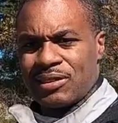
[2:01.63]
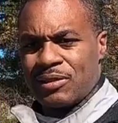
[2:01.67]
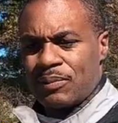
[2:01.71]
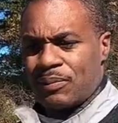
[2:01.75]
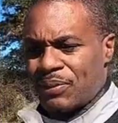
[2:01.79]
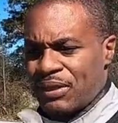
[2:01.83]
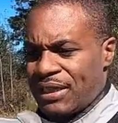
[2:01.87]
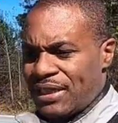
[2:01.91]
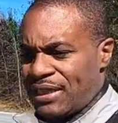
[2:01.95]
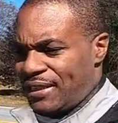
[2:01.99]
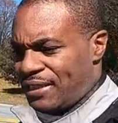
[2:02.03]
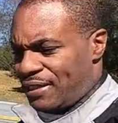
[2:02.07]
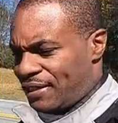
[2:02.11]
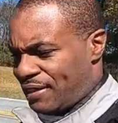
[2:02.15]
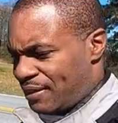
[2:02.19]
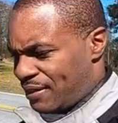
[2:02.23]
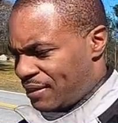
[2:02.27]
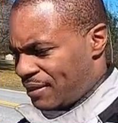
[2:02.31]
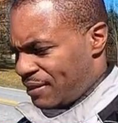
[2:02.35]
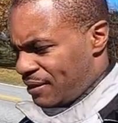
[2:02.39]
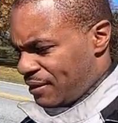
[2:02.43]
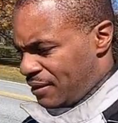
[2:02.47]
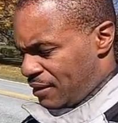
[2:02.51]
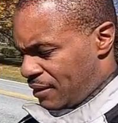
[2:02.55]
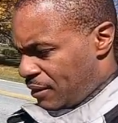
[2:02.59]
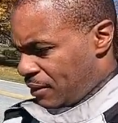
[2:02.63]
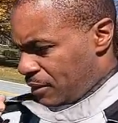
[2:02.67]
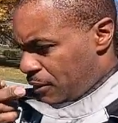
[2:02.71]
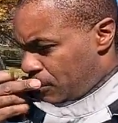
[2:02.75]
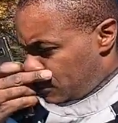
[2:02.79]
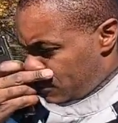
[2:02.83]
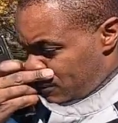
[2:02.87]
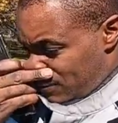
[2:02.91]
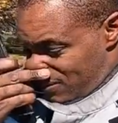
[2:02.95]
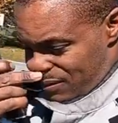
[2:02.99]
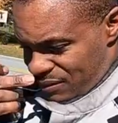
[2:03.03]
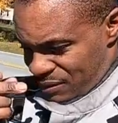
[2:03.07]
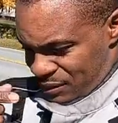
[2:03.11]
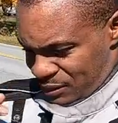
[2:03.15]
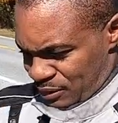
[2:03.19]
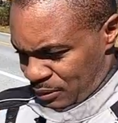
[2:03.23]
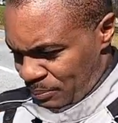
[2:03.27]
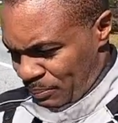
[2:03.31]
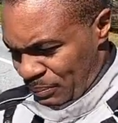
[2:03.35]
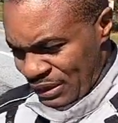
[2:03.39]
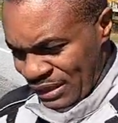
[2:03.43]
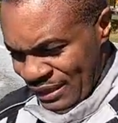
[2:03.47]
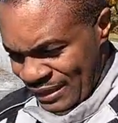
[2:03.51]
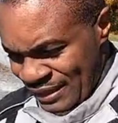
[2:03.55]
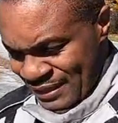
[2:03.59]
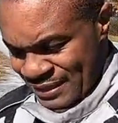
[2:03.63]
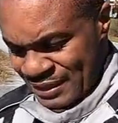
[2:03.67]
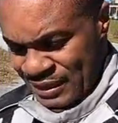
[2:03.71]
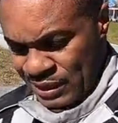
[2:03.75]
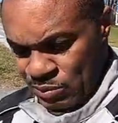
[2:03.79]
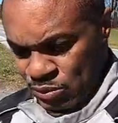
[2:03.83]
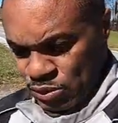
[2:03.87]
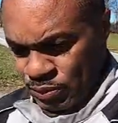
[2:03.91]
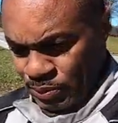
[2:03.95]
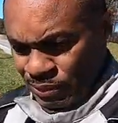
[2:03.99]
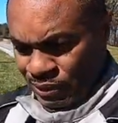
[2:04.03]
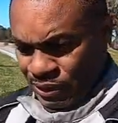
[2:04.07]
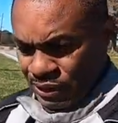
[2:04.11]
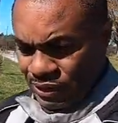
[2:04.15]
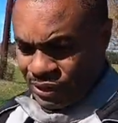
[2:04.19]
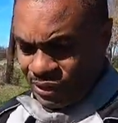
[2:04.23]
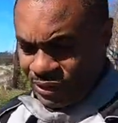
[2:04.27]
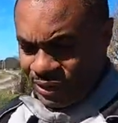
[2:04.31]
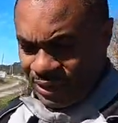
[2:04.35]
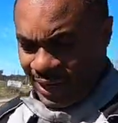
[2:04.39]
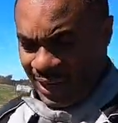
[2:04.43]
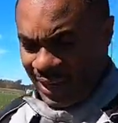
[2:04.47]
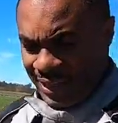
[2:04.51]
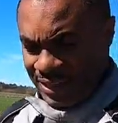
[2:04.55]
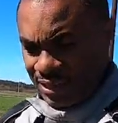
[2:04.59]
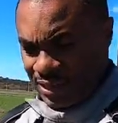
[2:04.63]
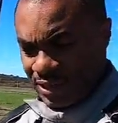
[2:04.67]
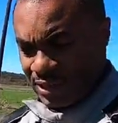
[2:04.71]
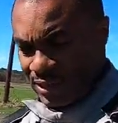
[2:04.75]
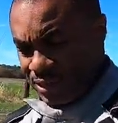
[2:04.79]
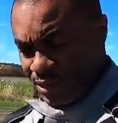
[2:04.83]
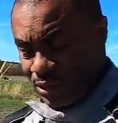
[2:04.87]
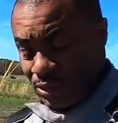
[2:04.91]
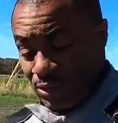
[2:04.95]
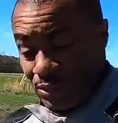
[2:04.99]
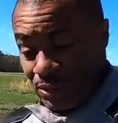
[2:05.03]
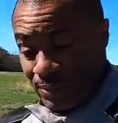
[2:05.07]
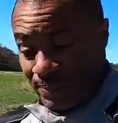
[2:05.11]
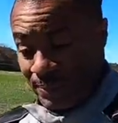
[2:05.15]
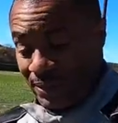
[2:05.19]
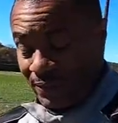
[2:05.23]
stability, the stability seems pretty good actually too.